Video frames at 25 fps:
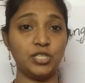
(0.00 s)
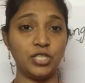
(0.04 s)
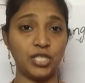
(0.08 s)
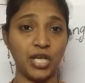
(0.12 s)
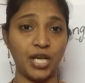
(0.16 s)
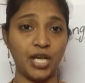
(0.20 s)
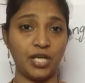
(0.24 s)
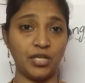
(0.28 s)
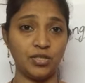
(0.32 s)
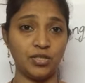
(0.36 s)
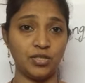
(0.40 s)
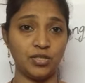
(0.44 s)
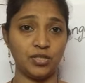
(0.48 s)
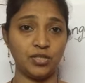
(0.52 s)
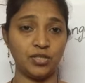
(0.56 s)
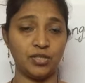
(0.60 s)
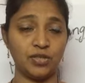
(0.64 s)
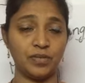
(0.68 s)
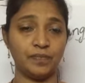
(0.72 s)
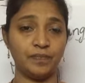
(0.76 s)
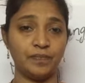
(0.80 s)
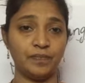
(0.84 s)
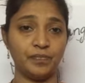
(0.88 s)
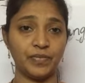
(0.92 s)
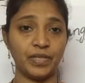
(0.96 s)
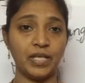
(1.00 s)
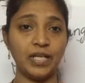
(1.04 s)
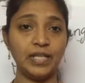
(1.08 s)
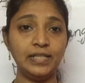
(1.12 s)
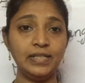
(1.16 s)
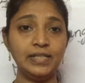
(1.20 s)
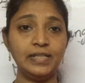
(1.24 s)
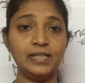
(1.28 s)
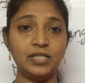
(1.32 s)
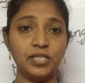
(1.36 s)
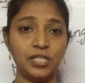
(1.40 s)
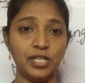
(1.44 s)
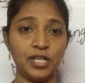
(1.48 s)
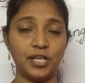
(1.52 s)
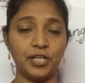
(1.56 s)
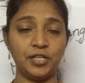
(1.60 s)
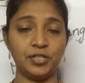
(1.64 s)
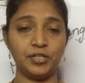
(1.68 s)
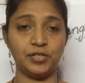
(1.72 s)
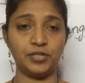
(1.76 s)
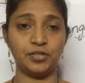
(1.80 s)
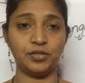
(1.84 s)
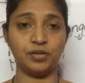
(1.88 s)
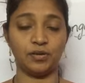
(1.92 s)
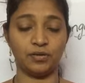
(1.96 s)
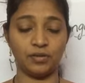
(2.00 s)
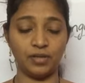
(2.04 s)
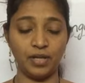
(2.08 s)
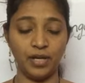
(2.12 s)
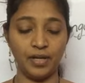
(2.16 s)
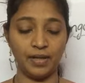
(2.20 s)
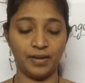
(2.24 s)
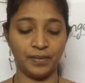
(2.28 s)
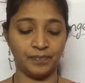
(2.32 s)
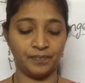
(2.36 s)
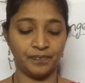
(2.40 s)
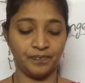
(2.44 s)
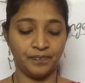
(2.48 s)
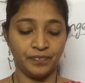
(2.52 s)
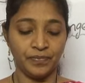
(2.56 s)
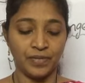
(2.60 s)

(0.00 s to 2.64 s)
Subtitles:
Change. It's Change. Okay.